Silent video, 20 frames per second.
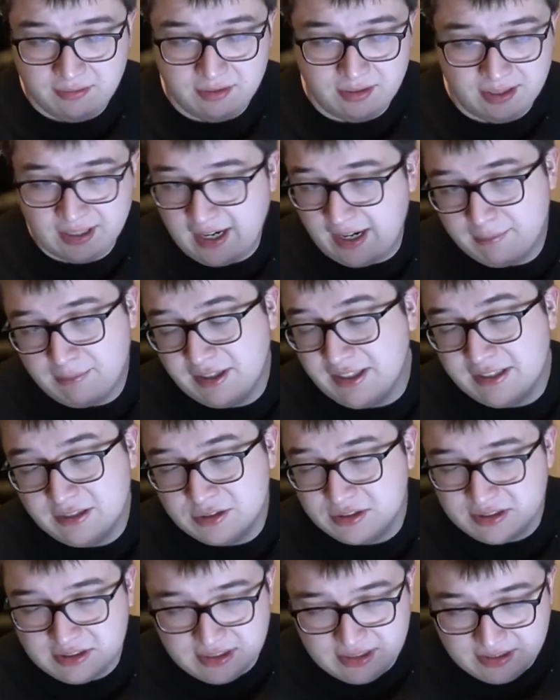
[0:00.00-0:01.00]
They're like, I'm not
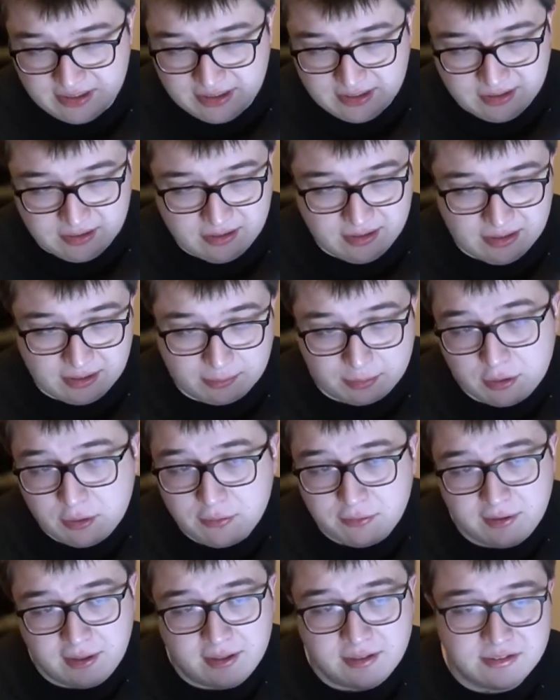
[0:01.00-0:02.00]
interested in a
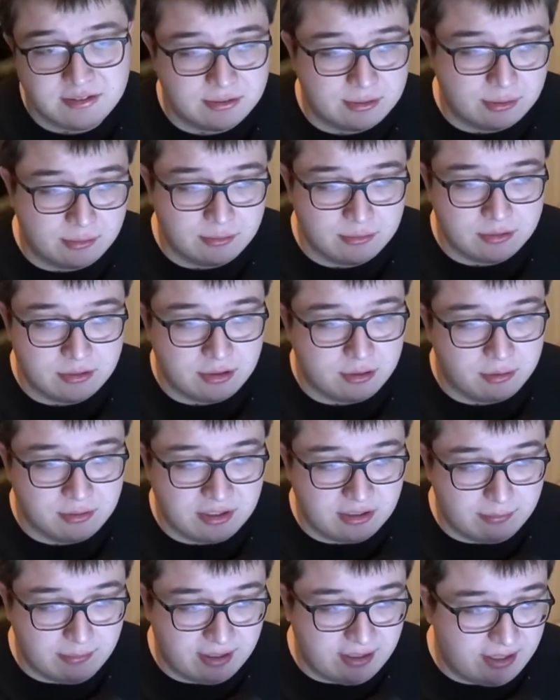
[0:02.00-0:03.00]
profile, so you don't
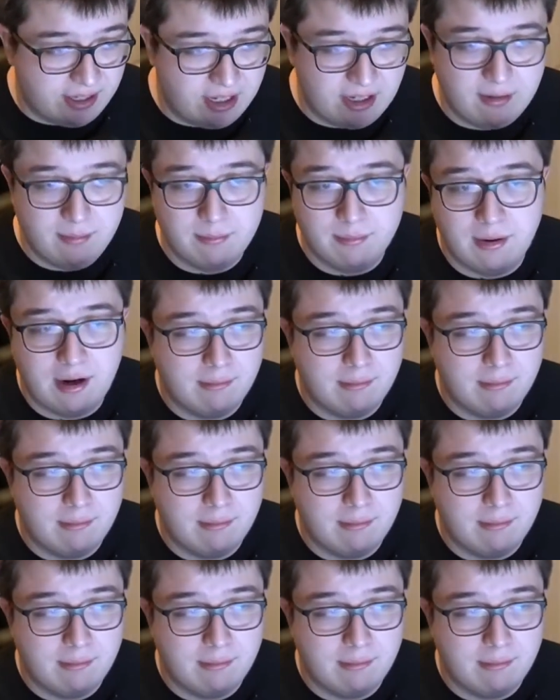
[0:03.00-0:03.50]
need my name.